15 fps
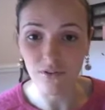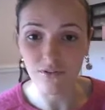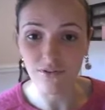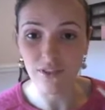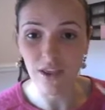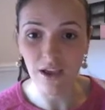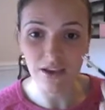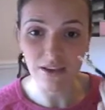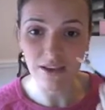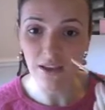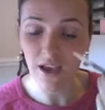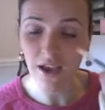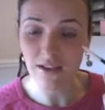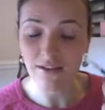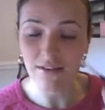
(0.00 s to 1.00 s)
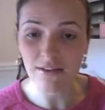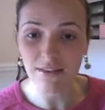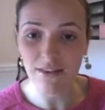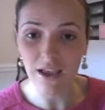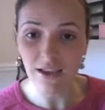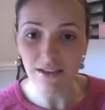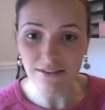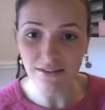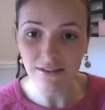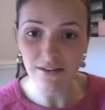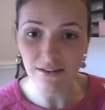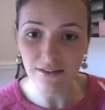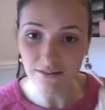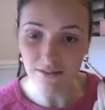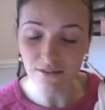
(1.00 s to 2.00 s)
of the eye, and the idea
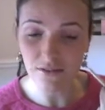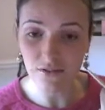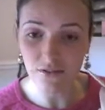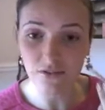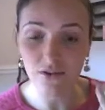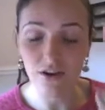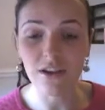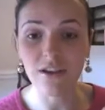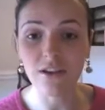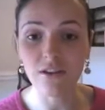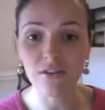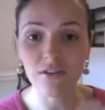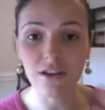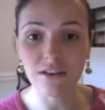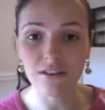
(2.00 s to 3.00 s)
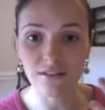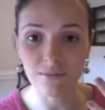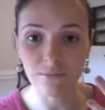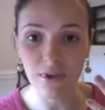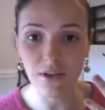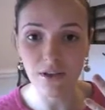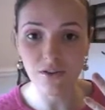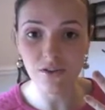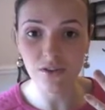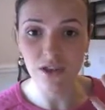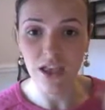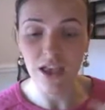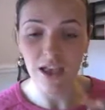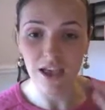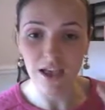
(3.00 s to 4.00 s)
is to try and create as much
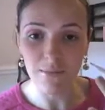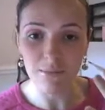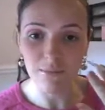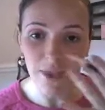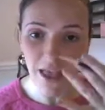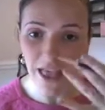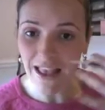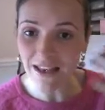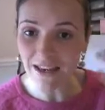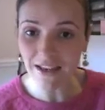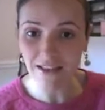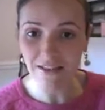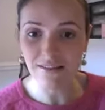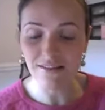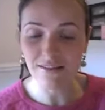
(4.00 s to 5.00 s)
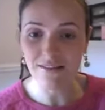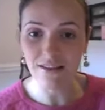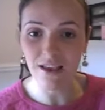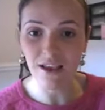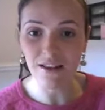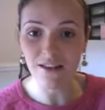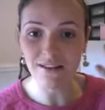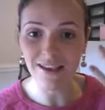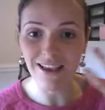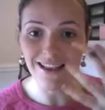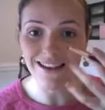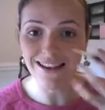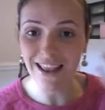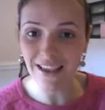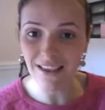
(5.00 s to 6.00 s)
elegance and
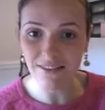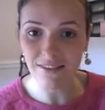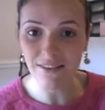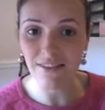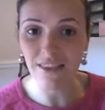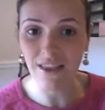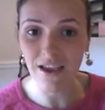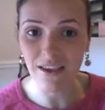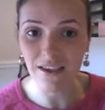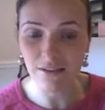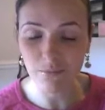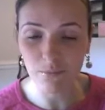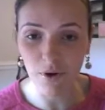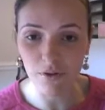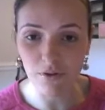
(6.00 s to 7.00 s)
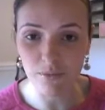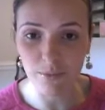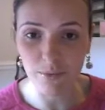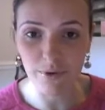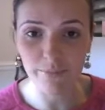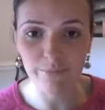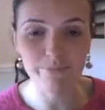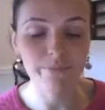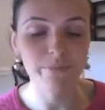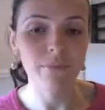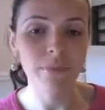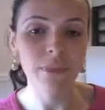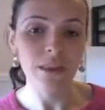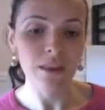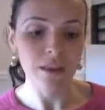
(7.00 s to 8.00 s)
length in the eye as possible.
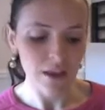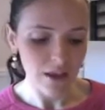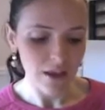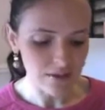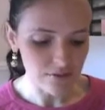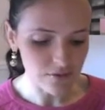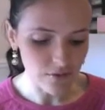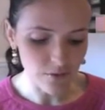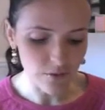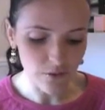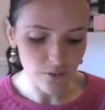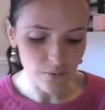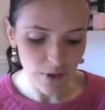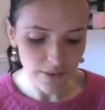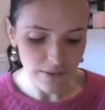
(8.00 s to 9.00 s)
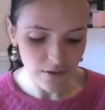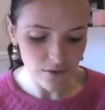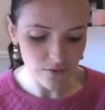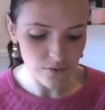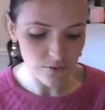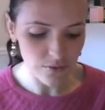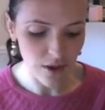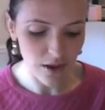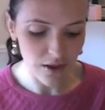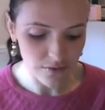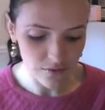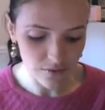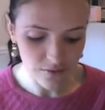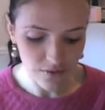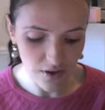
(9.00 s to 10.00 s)
And so the way that you do that
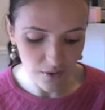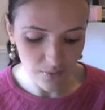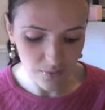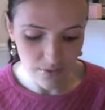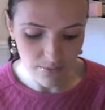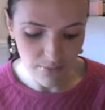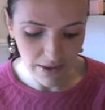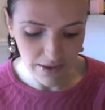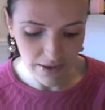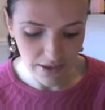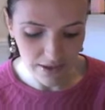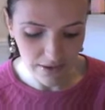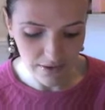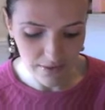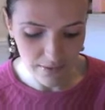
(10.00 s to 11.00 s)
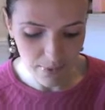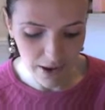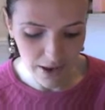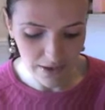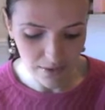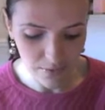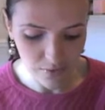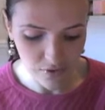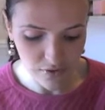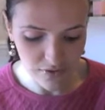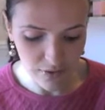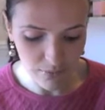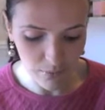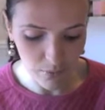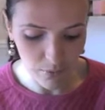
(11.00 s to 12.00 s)
is you start with the main colour in the palette, which is
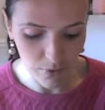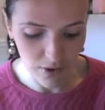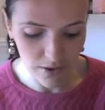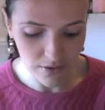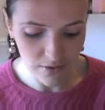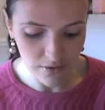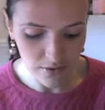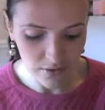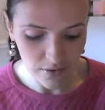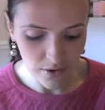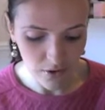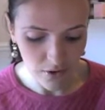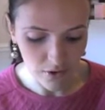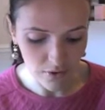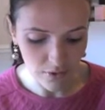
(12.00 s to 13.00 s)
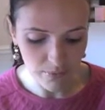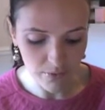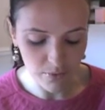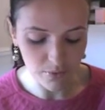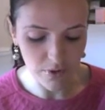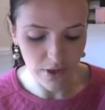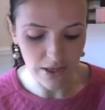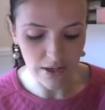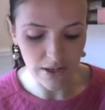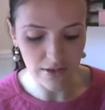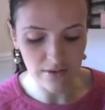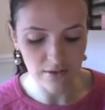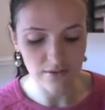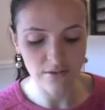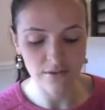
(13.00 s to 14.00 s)
number 1, or the blue colour,